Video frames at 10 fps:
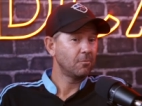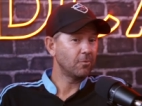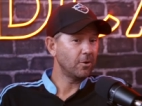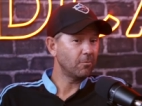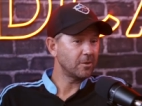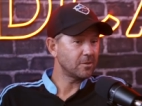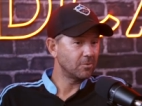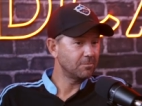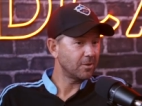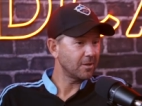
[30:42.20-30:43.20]
when I went to
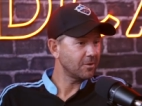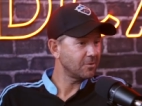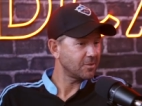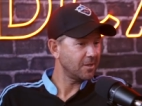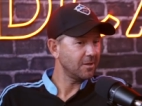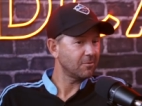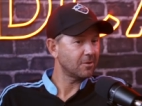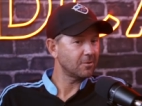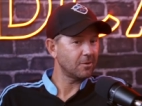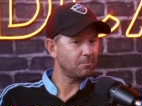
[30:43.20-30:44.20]
Mumbai and coached there,
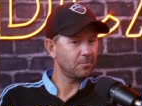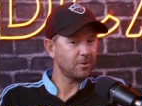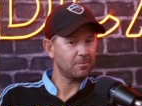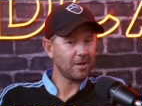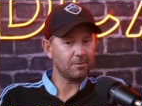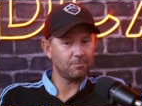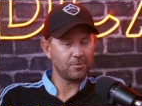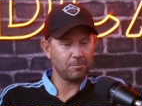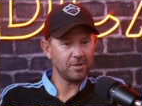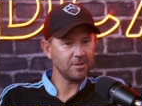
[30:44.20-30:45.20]
and I, would had a,
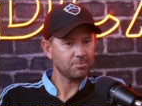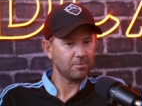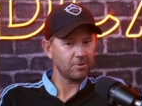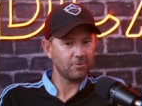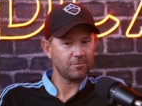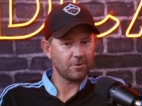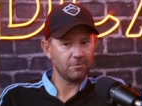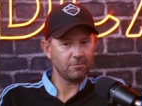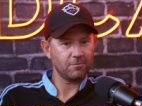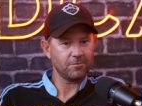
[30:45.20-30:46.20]
the biggest probably on
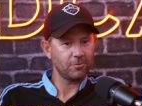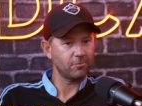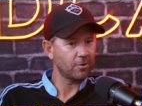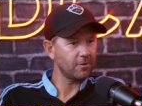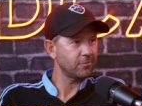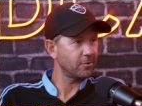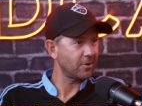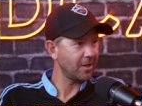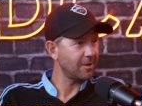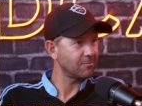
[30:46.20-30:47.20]
on field rivalry
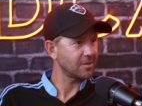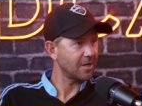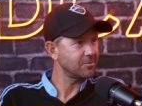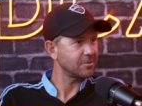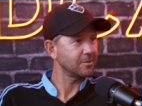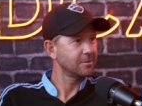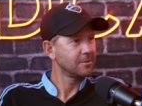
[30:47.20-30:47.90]
I'd had was Harbhajan